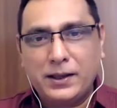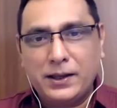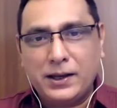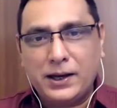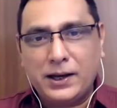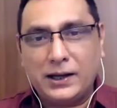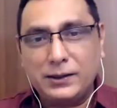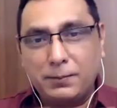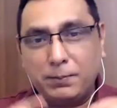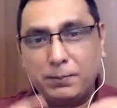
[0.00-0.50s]

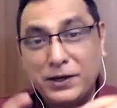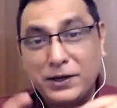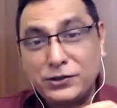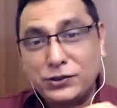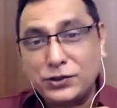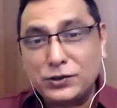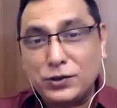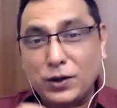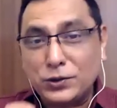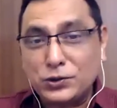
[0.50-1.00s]
And the bliss
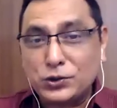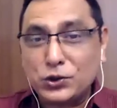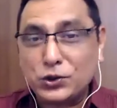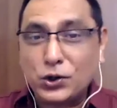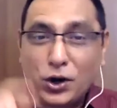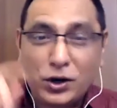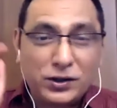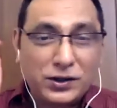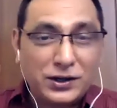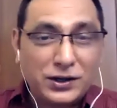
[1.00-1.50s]
is also
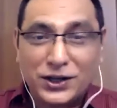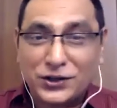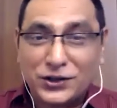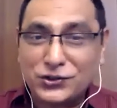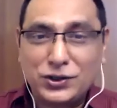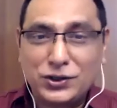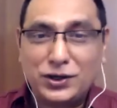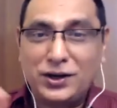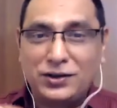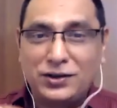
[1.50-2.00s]
not the
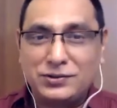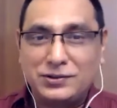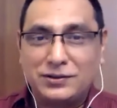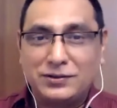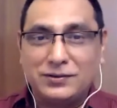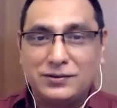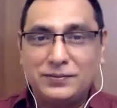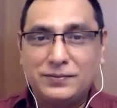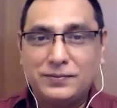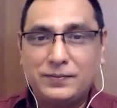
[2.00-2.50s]

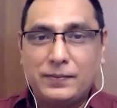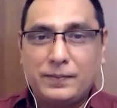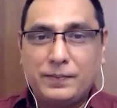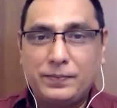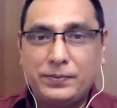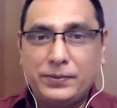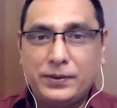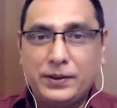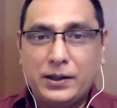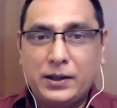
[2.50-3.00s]
destination.
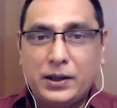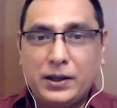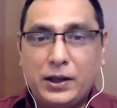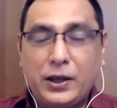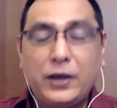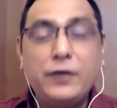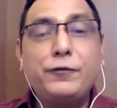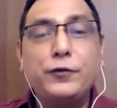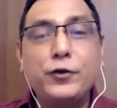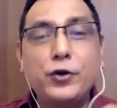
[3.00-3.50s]

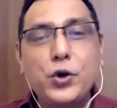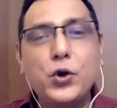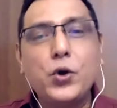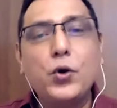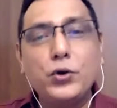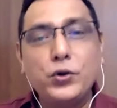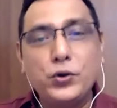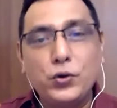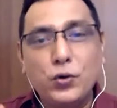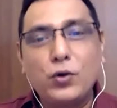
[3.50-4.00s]
If you know
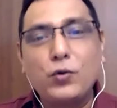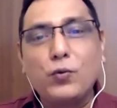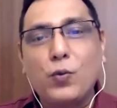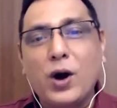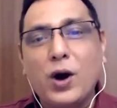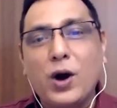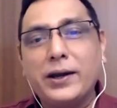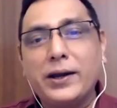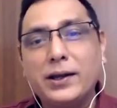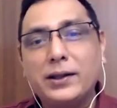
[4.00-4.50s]
your
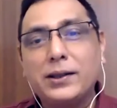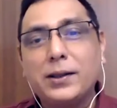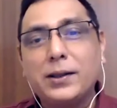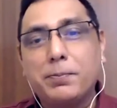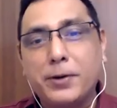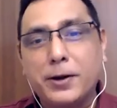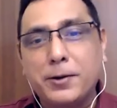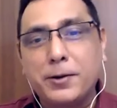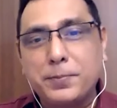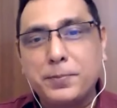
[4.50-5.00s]
why and the
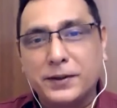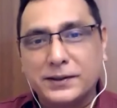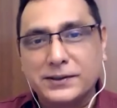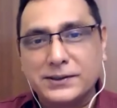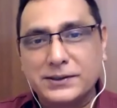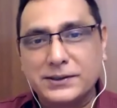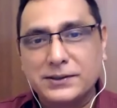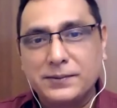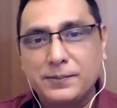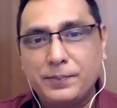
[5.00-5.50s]

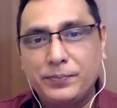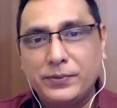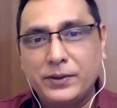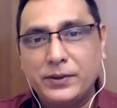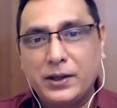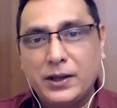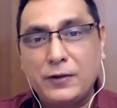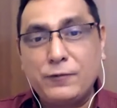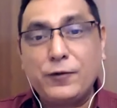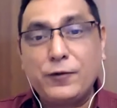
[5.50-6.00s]
purpose,
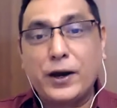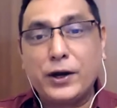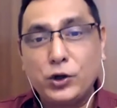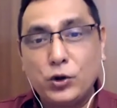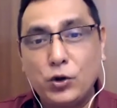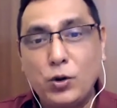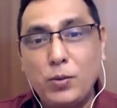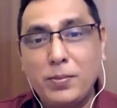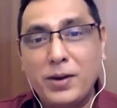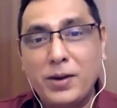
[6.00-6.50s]
if I
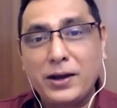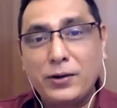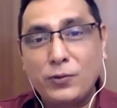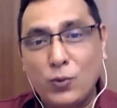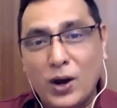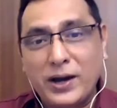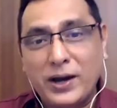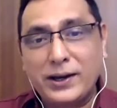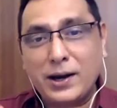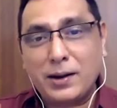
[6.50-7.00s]
know my
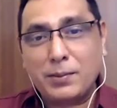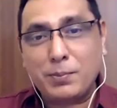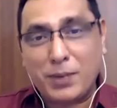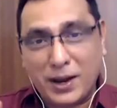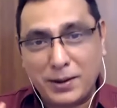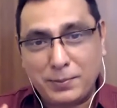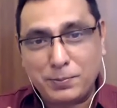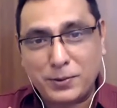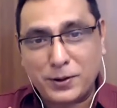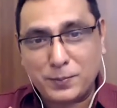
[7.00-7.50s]
why and
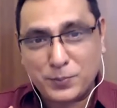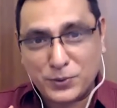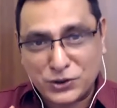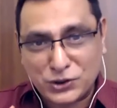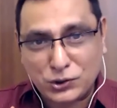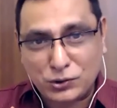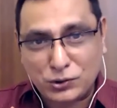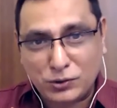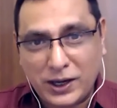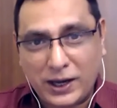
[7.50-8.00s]
my purpose
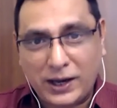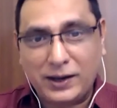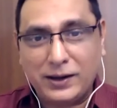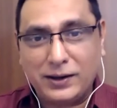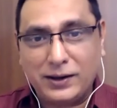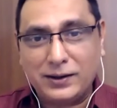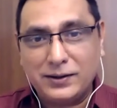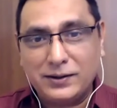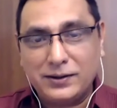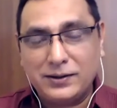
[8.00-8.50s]
today,
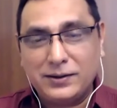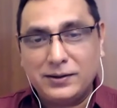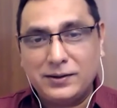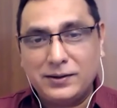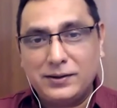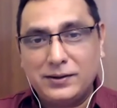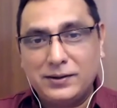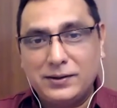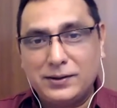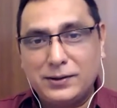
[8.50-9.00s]

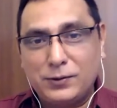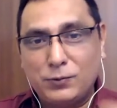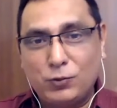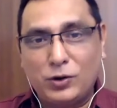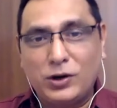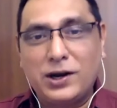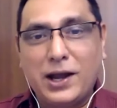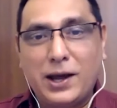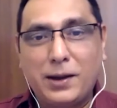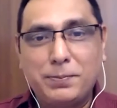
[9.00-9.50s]
then what
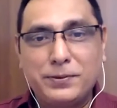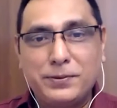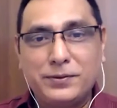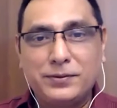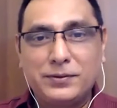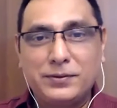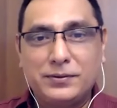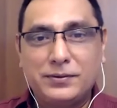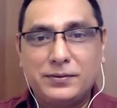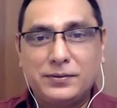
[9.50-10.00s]
will happen?
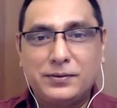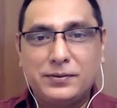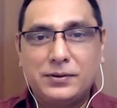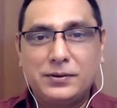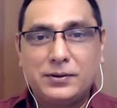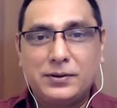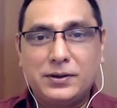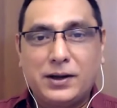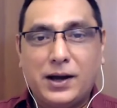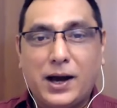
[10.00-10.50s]

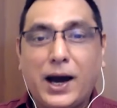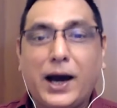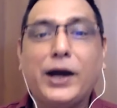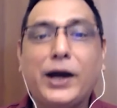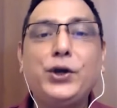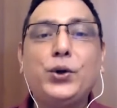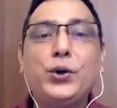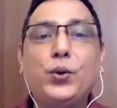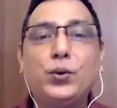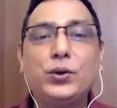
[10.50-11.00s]
I
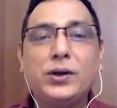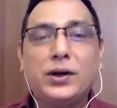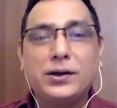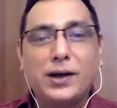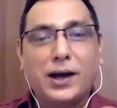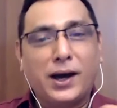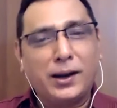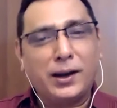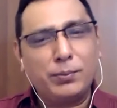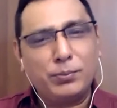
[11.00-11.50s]
know that
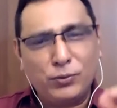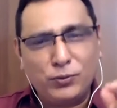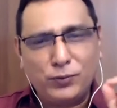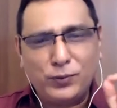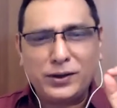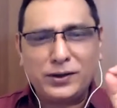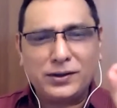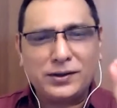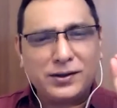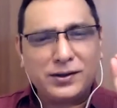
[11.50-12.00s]
I'm
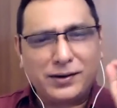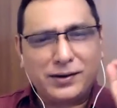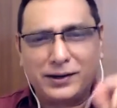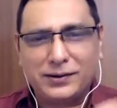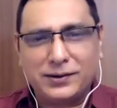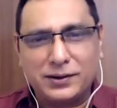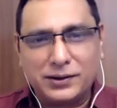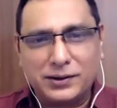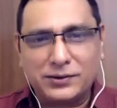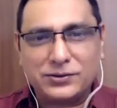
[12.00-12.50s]
moving in the right
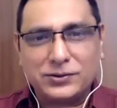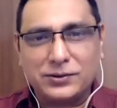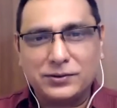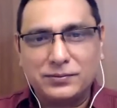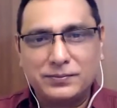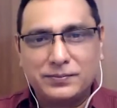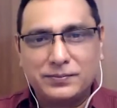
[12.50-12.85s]
direction.